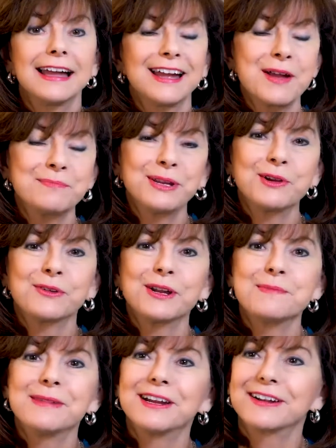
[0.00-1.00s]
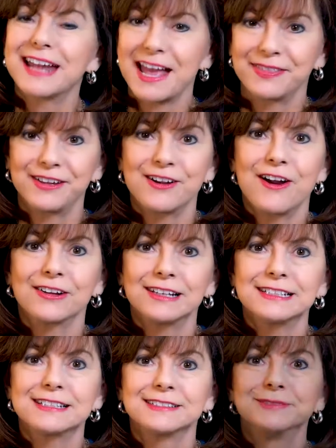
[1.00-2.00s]
I'm Peoria Mayor Kathy
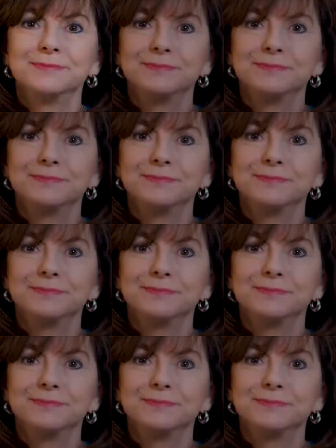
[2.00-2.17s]
Carlat.